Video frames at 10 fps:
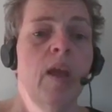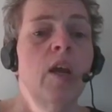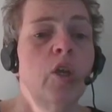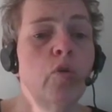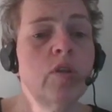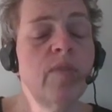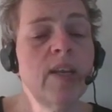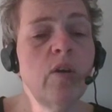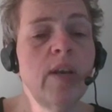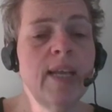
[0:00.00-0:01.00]
Use
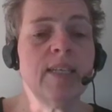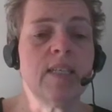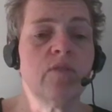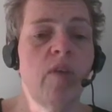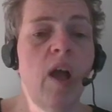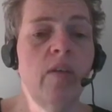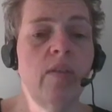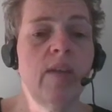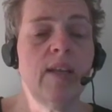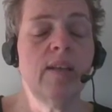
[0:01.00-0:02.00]
video links rather
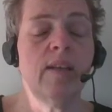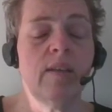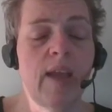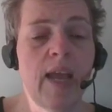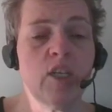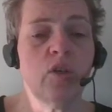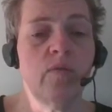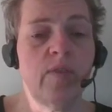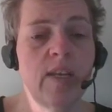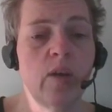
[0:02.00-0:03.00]
than the actual
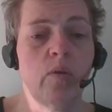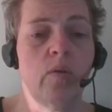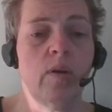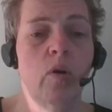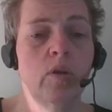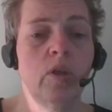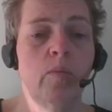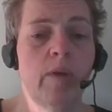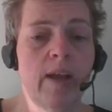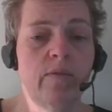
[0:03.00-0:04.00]
video on your
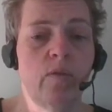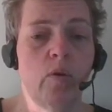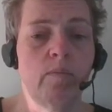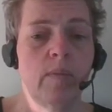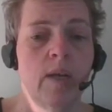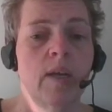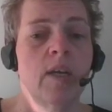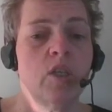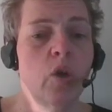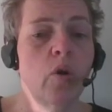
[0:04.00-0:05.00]
platform.
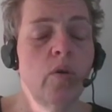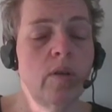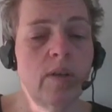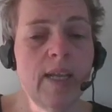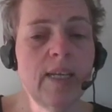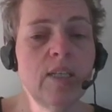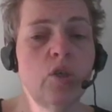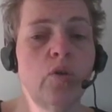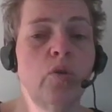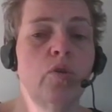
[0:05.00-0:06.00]
So link it
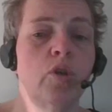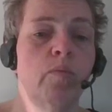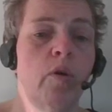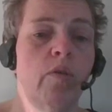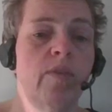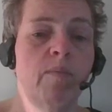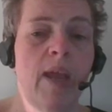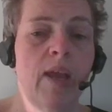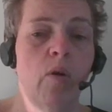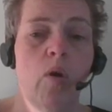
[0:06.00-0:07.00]
to YouTube or
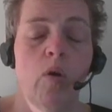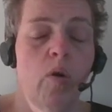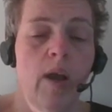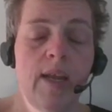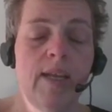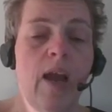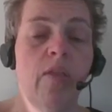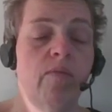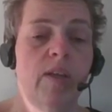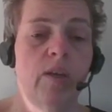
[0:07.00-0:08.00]
Vimeo or any
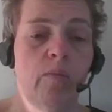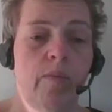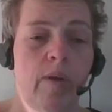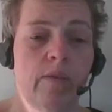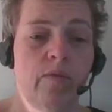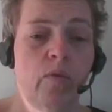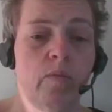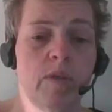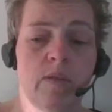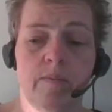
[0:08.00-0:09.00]
other video
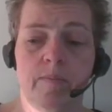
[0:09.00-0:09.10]
platforms.